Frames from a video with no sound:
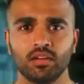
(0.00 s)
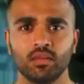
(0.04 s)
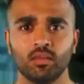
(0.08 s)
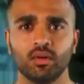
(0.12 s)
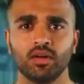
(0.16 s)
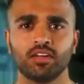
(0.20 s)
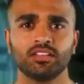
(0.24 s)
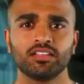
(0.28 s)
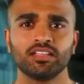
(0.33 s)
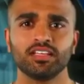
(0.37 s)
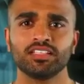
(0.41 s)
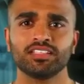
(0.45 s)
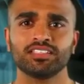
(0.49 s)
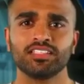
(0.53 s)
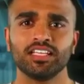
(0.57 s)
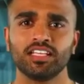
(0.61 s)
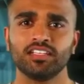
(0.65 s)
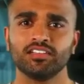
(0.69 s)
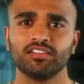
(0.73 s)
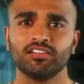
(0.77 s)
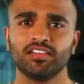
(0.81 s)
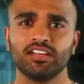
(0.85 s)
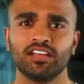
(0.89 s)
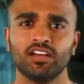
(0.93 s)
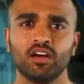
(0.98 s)
Once
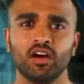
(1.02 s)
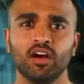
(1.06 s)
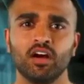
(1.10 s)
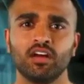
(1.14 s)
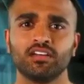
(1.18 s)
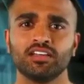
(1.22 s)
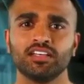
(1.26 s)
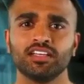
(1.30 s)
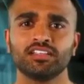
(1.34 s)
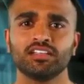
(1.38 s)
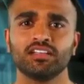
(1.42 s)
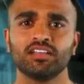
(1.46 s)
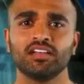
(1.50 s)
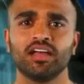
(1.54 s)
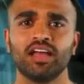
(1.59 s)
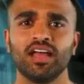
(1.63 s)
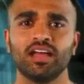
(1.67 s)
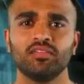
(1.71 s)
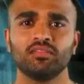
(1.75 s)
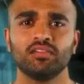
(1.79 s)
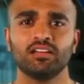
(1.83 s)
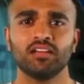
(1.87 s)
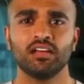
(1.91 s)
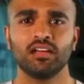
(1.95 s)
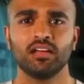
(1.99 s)
successfully logged into
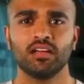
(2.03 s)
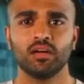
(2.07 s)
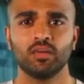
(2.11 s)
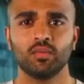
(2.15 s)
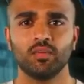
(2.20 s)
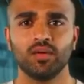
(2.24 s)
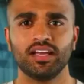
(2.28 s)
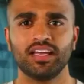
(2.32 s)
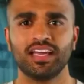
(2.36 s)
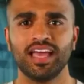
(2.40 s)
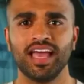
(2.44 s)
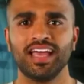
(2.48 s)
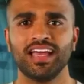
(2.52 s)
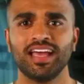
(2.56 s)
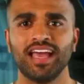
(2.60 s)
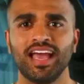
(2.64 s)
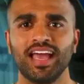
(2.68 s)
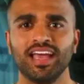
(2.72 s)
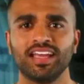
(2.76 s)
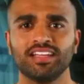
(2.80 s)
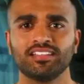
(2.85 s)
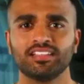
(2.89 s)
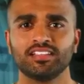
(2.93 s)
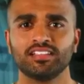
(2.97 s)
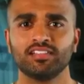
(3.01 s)
Cloud, we gain
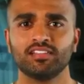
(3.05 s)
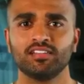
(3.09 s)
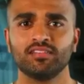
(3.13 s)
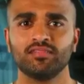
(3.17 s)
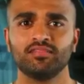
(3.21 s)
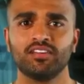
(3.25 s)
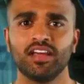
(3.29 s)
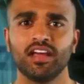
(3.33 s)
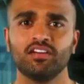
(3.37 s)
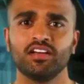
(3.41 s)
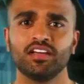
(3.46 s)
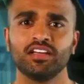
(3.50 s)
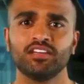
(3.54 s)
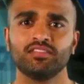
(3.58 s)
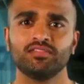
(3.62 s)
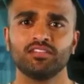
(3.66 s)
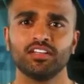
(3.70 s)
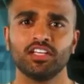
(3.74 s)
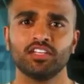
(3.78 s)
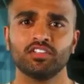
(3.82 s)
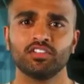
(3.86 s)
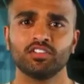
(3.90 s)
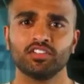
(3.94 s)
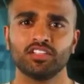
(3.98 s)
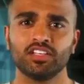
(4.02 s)
access to various
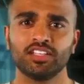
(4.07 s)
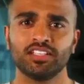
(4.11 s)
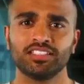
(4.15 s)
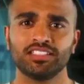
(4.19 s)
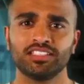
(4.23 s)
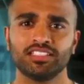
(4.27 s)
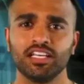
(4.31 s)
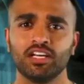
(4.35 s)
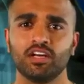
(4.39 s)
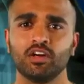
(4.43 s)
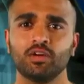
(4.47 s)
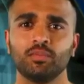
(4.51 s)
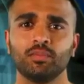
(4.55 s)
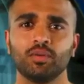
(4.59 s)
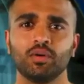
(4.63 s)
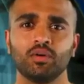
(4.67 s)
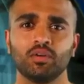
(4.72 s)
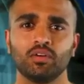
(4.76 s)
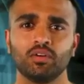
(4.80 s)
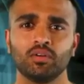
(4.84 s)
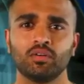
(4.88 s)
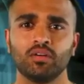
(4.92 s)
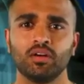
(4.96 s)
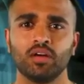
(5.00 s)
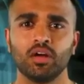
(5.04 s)
features in single
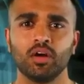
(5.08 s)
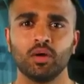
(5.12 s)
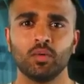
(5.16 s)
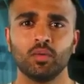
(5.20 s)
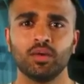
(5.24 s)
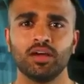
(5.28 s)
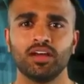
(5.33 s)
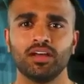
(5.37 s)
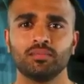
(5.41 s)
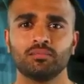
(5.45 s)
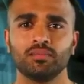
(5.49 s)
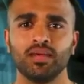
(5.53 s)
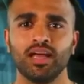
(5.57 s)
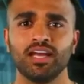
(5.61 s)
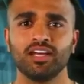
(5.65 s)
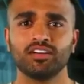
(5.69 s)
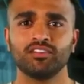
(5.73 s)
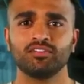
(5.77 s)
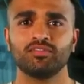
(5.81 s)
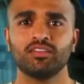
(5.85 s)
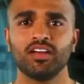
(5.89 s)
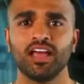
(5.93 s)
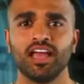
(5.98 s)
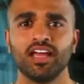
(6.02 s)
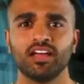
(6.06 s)
portal. We can manage
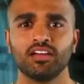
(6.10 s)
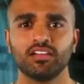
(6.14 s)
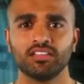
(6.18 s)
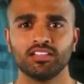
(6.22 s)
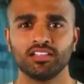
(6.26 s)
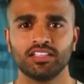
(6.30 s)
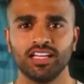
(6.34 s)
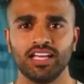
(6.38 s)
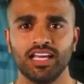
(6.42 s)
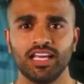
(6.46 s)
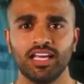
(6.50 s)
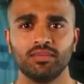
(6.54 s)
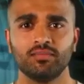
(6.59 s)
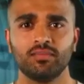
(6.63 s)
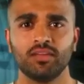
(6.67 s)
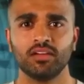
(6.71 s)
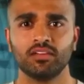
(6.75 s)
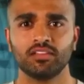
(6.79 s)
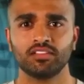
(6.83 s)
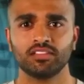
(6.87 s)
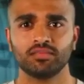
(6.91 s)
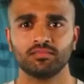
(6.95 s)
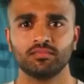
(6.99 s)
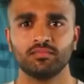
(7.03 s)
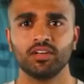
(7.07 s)
files,
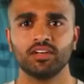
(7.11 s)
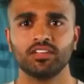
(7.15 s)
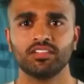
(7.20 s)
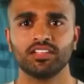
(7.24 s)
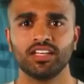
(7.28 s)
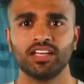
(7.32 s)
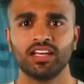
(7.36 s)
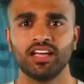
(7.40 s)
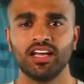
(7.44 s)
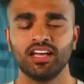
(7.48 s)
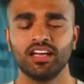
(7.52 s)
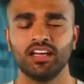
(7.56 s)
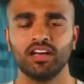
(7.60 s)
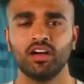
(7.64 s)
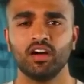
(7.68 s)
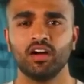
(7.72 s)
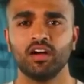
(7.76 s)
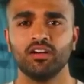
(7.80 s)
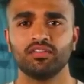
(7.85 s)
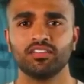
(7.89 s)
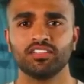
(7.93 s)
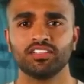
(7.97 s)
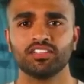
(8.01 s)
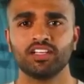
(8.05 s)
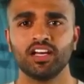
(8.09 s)
emails, music, and
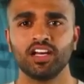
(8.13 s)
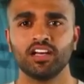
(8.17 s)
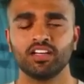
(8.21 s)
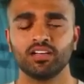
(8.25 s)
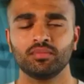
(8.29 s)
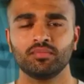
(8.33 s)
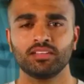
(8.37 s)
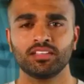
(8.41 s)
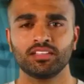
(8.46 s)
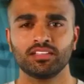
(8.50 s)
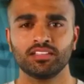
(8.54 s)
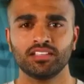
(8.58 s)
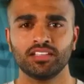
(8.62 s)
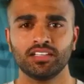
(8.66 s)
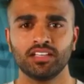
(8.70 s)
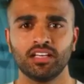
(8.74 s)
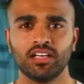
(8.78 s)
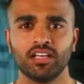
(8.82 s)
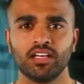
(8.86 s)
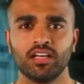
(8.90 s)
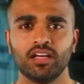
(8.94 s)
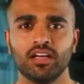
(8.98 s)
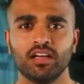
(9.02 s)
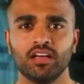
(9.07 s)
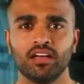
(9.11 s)
Office documents.
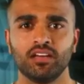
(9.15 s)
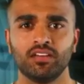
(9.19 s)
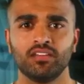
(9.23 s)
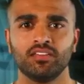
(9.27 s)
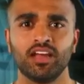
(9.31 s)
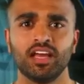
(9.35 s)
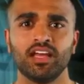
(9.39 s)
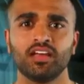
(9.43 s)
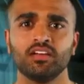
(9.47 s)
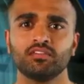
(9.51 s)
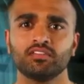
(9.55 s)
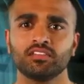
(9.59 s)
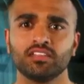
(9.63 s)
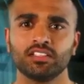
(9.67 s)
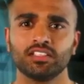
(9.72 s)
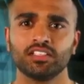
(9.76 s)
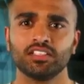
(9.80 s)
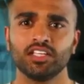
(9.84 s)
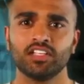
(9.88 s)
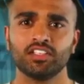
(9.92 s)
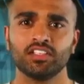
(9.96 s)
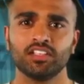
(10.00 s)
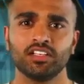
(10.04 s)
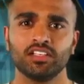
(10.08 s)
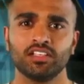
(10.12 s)
Files
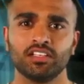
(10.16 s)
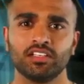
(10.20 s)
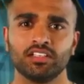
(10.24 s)
section.